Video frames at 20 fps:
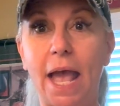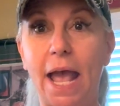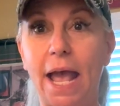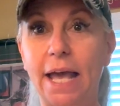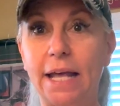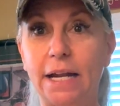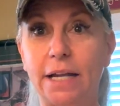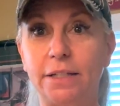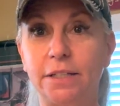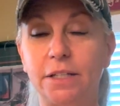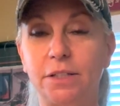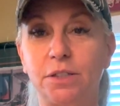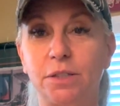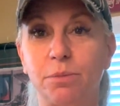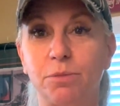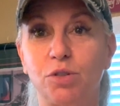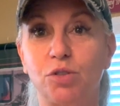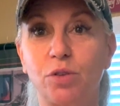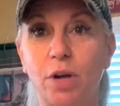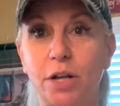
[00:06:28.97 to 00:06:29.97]
And I did
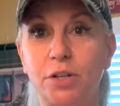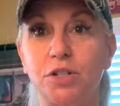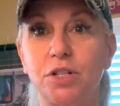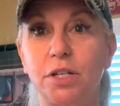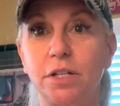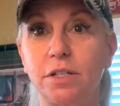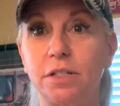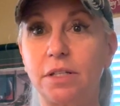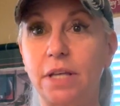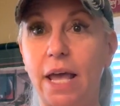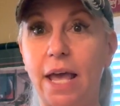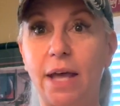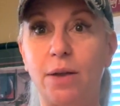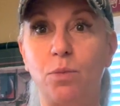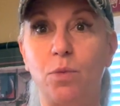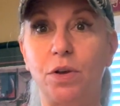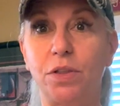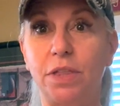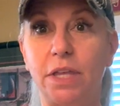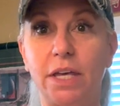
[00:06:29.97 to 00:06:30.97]
some stretches, and
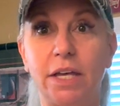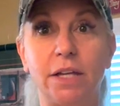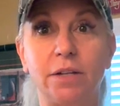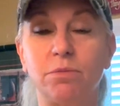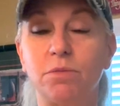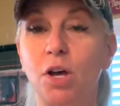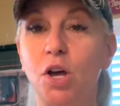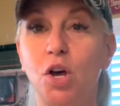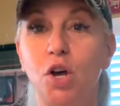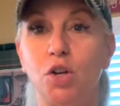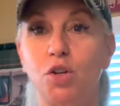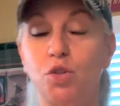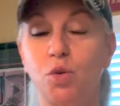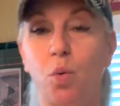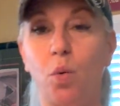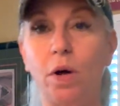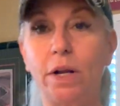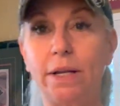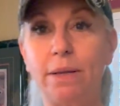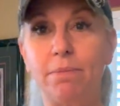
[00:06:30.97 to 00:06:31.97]
within
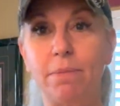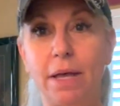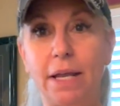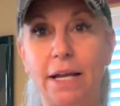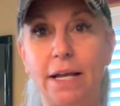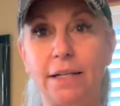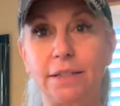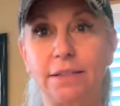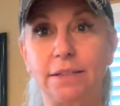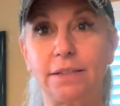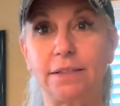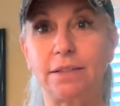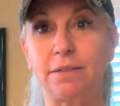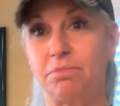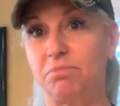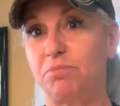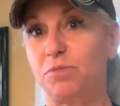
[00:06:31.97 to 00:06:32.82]
20 minutes,